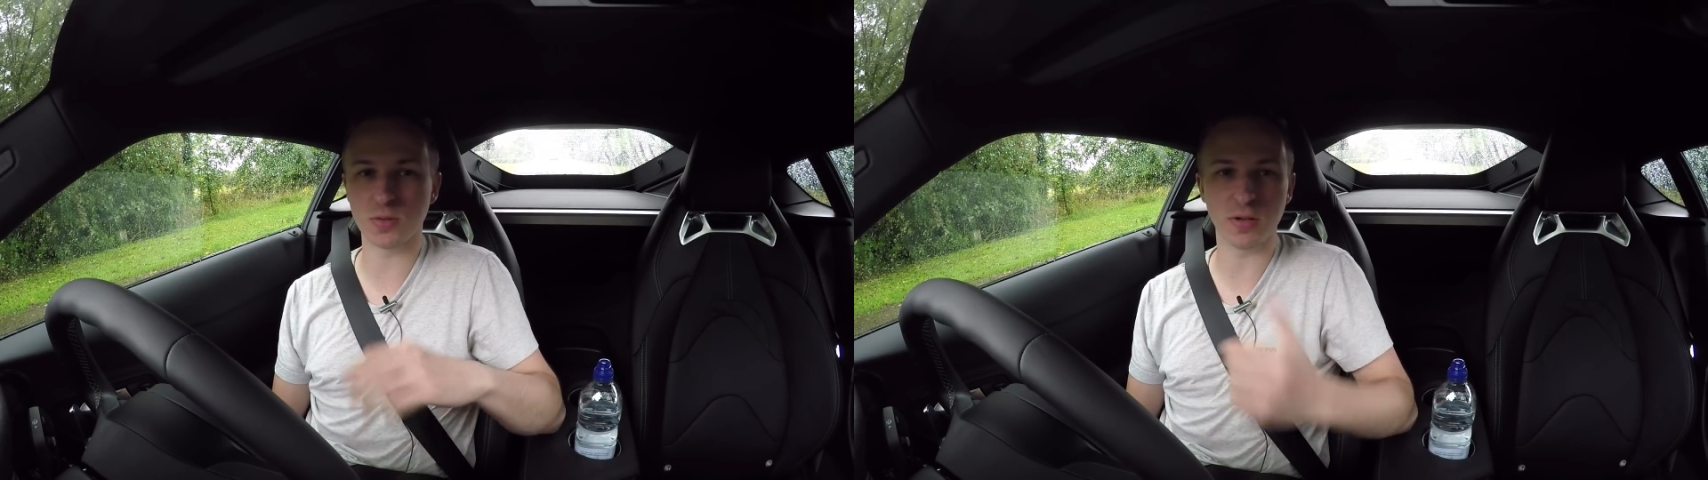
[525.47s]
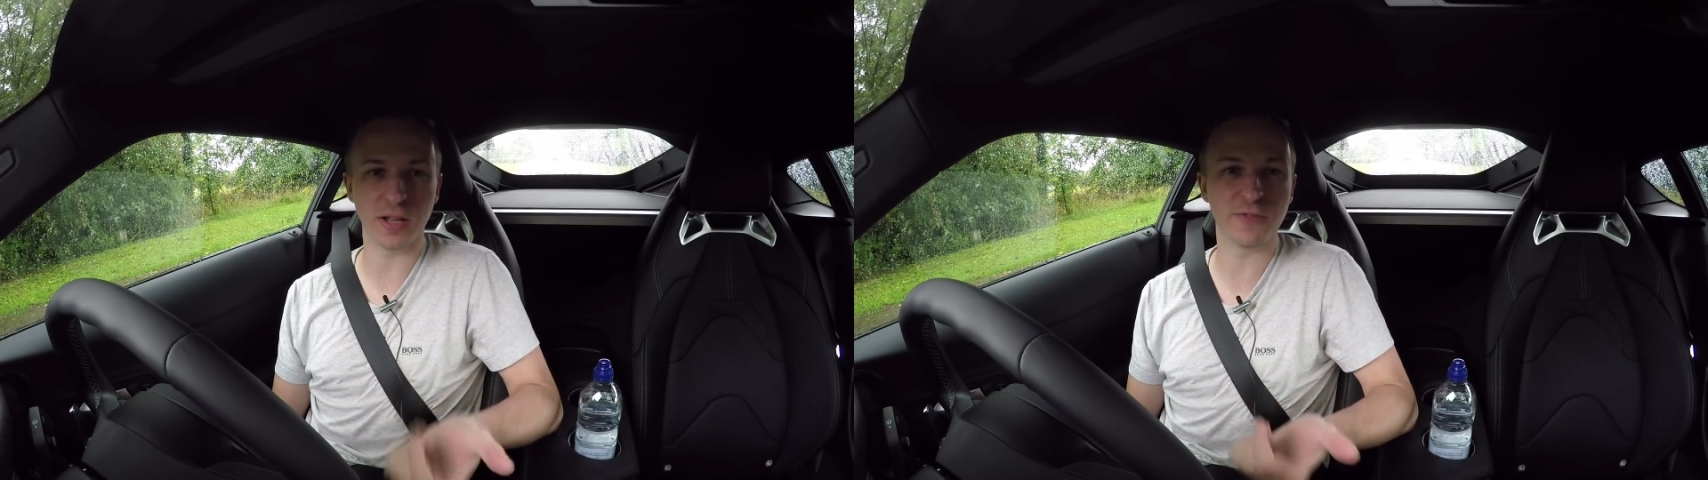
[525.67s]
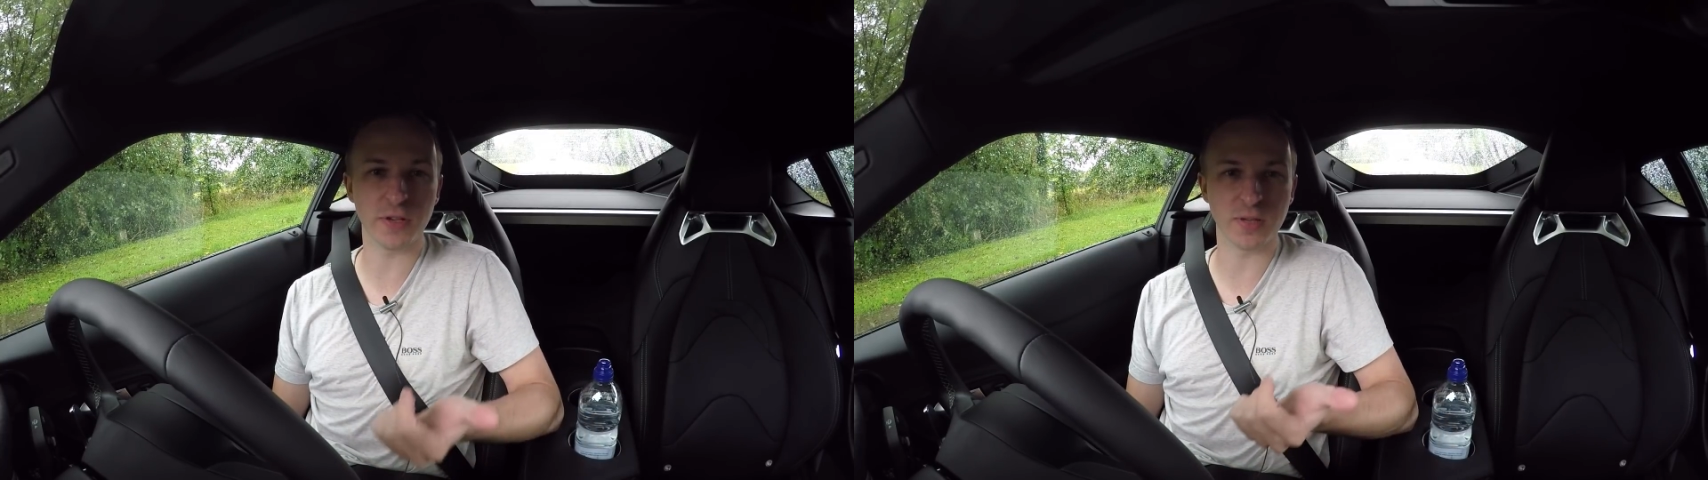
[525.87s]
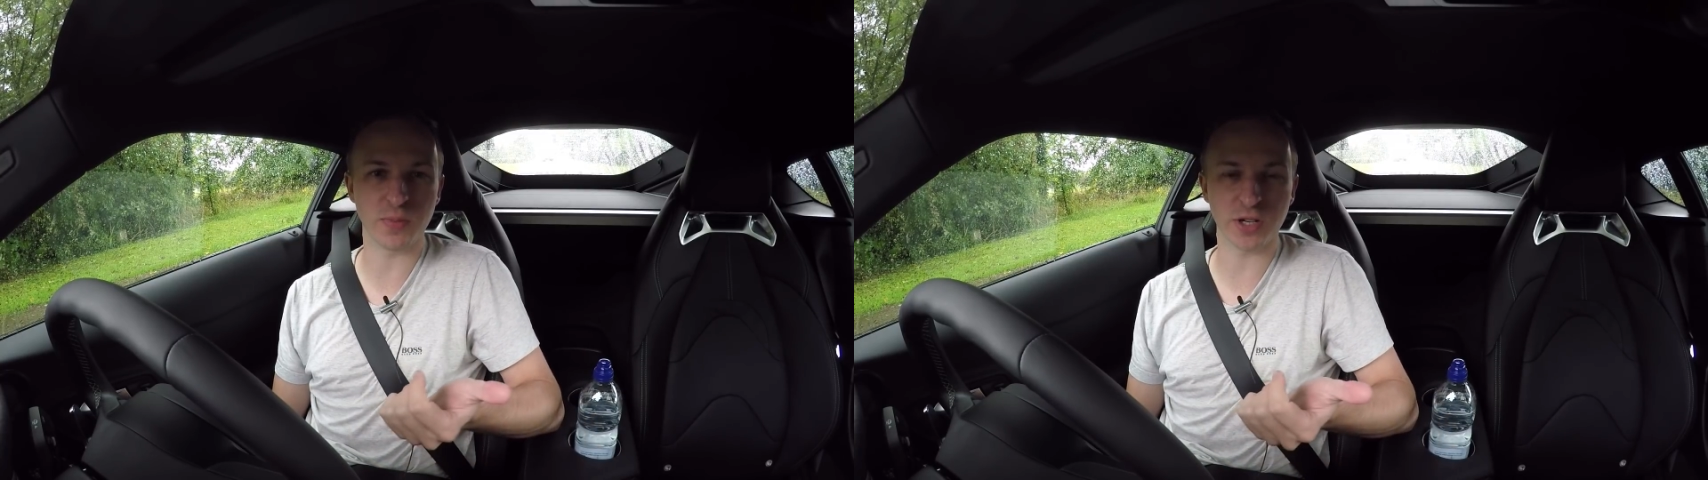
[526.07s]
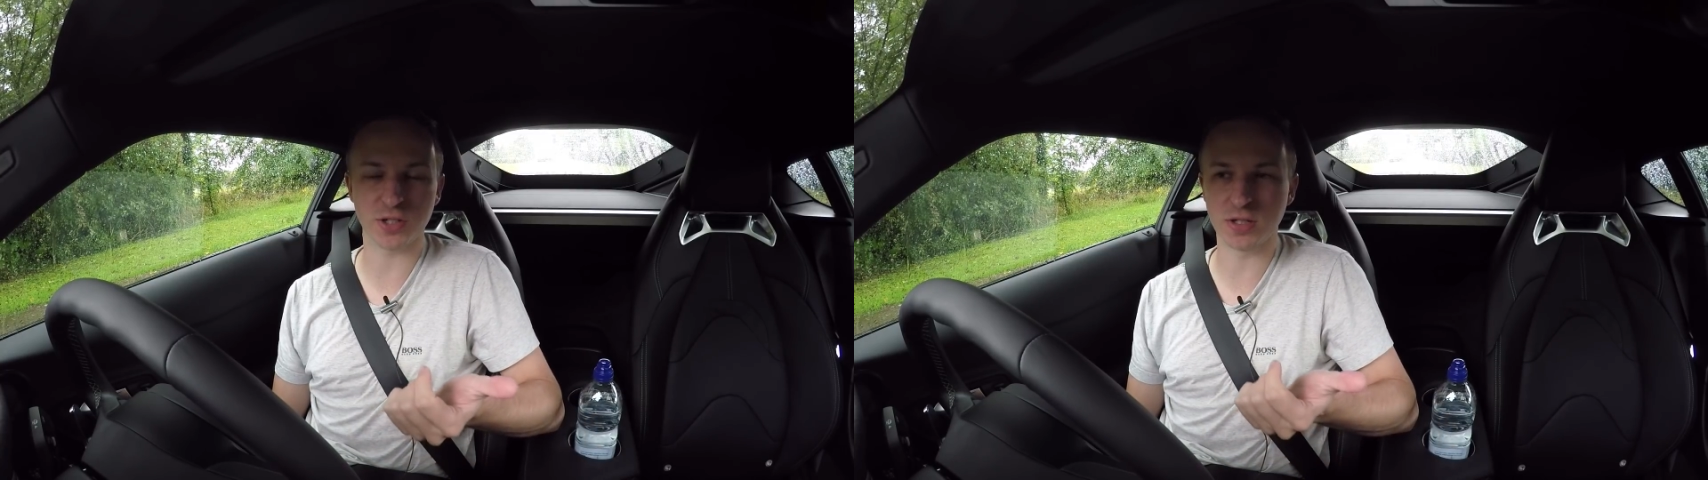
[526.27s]
We'll do like first
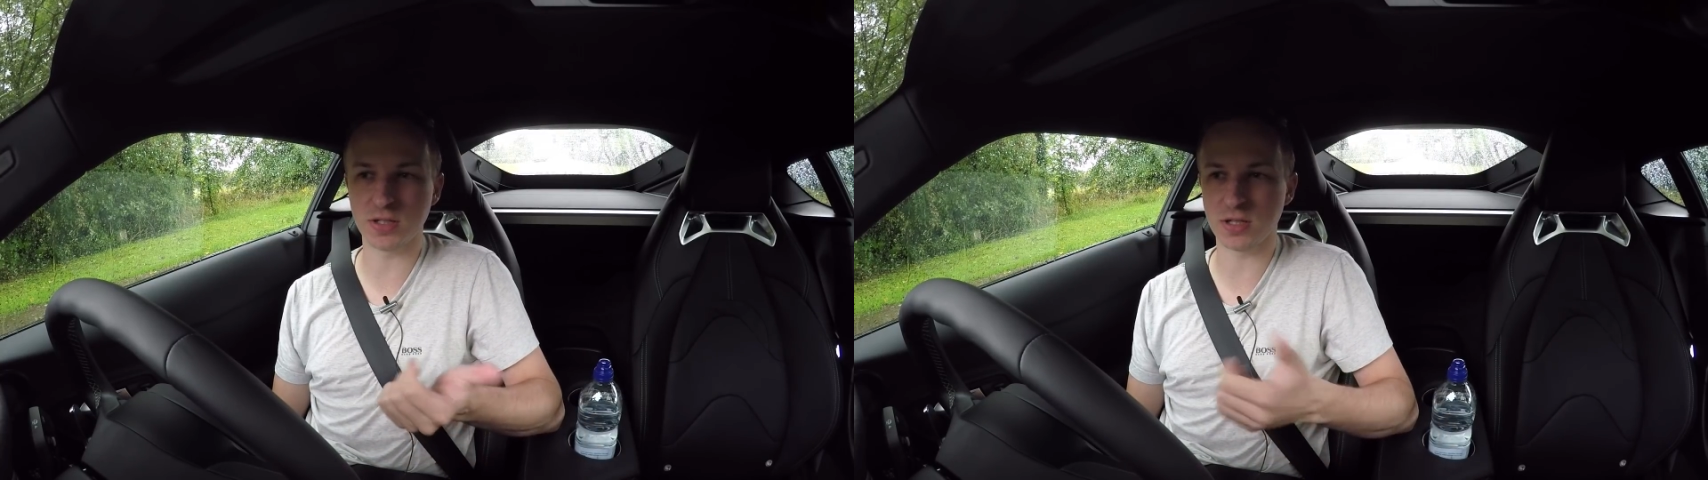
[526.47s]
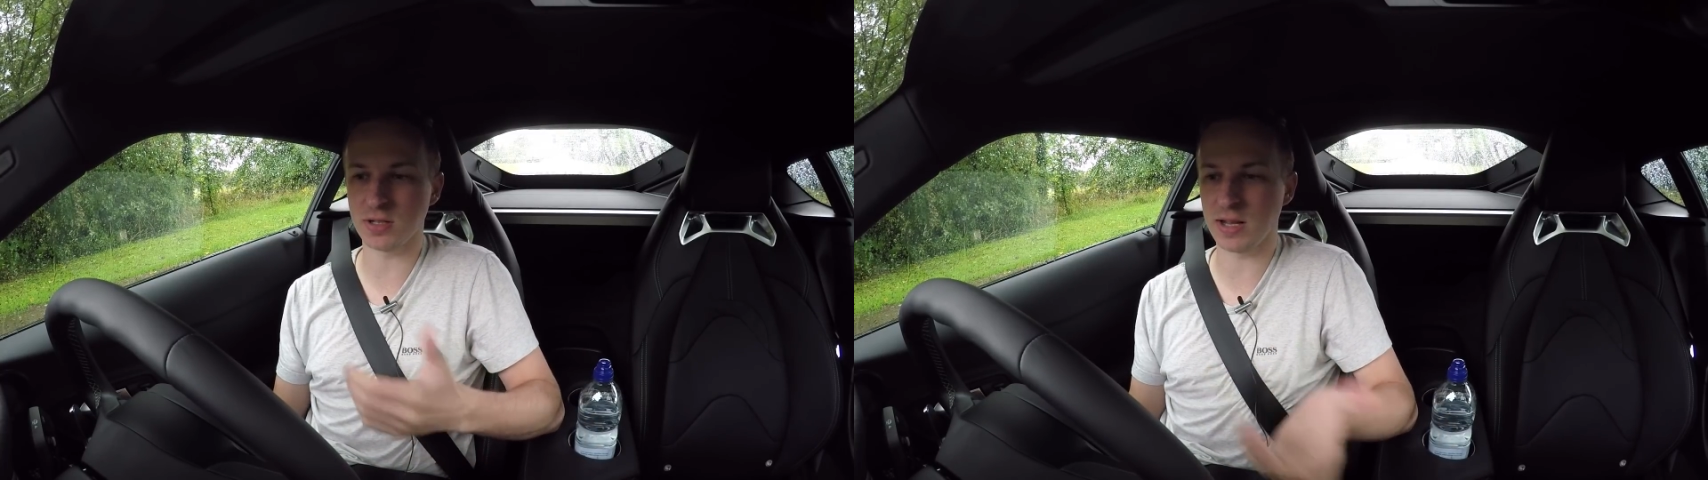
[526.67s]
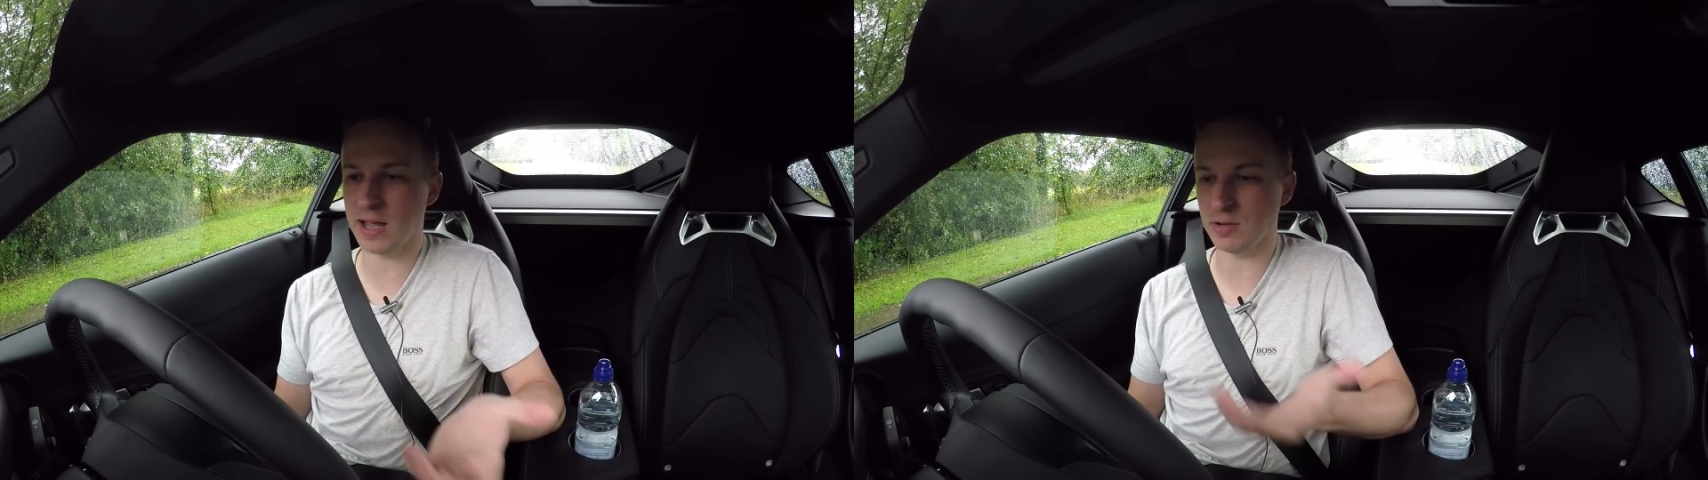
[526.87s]
impressions and like how